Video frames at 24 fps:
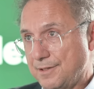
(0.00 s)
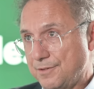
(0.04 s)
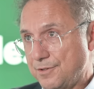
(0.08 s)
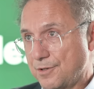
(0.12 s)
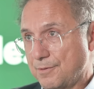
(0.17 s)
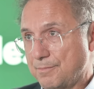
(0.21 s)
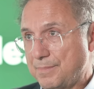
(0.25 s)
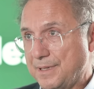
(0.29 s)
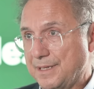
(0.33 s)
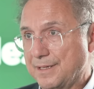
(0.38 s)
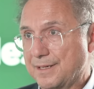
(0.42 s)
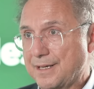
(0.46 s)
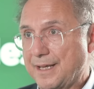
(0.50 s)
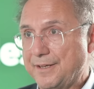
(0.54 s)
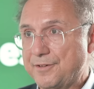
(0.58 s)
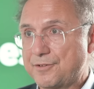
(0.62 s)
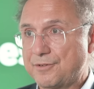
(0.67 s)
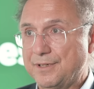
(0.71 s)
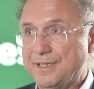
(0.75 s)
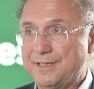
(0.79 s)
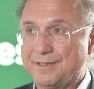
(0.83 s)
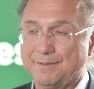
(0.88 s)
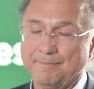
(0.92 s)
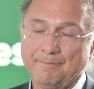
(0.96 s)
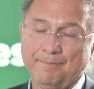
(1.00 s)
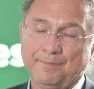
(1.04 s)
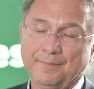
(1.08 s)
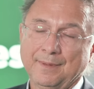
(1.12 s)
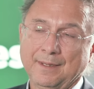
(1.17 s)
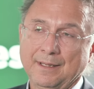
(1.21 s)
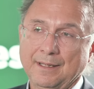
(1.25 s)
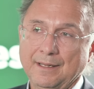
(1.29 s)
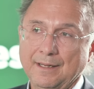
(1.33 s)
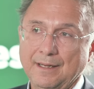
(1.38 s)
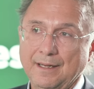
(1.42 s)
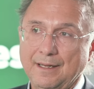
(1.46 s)
European countries,
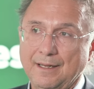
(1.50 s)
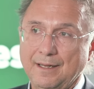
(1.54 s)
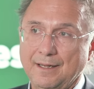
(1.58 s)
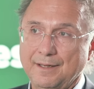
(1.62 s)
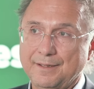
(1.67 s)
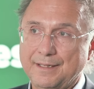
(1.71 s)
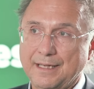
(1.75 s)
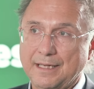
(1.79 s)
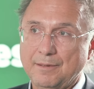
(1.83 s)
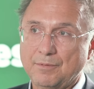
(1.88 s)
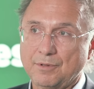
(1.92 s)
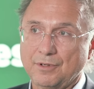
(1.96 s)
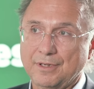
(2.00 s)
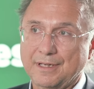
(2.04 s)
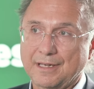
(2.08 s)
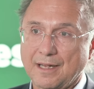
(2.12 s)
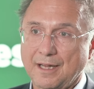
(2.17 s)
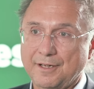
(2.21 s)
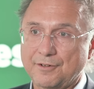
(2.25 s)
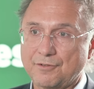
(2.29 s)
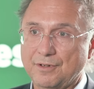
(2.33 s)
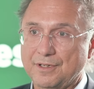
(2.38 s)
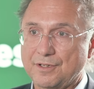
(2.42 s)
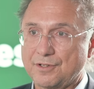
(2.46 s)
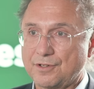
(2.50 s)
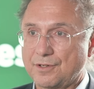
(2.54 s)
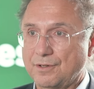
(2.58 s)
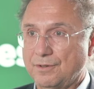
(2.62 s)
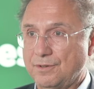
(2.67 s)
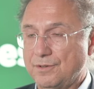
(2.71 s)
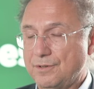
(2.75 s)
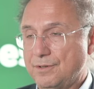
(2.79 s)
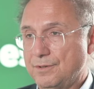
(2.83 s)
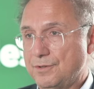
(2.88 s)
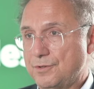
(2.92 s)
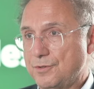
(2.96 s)
neighboring countries
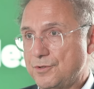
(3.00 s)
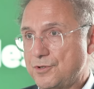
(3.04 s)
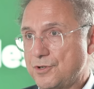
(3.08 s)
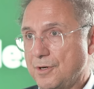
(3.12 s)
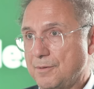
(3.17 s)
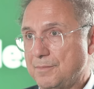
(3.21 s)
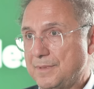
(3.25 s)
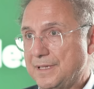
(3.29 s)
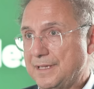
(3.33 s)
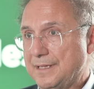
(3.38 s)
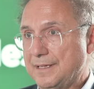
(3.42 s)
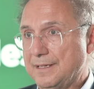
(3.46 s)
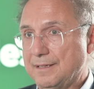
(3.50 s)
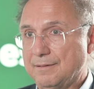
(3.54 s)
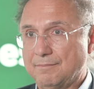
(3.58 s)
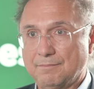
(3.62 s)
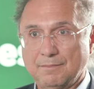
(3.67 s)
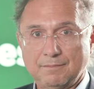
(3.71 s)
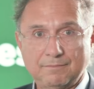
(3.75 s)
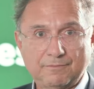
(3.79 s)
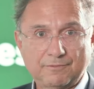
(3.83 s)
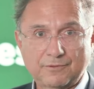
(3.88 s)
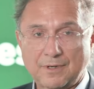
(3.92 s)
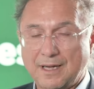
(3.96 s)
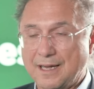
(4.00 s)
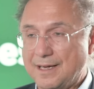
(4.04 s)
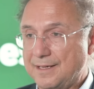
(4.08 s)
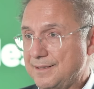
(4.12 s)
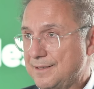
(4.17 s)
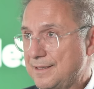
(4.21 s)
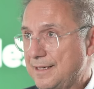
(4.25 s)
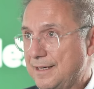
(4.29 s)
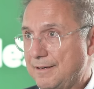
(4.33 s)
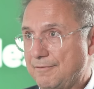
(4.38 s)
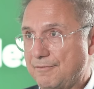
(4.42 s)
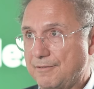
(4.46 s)
to Germany,
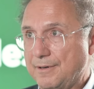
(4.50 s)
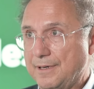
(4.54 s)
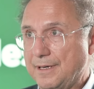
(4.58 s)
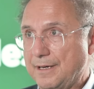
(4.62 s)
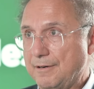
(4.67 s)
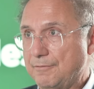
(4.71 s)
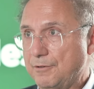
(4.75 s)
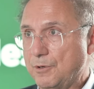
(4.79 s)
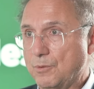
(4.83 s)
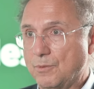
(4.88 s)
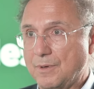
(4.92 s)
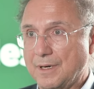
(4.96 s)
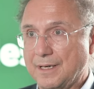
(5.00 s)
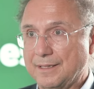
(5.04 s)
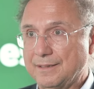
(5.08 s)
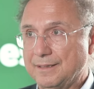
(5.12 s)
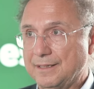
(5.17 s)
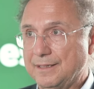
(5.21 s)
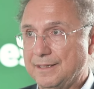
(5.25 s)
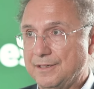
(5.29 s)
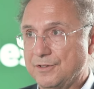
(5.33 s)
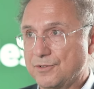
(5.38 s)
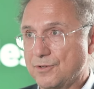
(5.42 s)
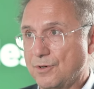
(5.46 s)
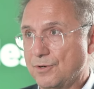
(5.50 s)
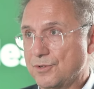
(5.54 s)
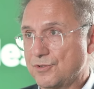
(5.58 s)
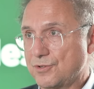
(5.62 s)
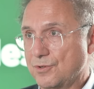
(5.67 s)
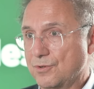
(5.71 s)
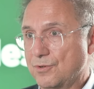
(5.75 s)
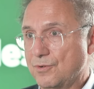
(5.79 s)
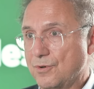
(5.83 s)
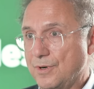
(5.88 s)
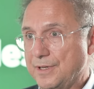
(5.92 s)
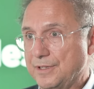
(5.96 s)
France, everyone is
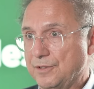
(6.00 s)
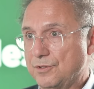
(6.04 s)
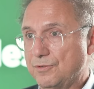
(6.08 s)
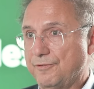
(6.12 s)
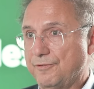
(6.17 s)
also going to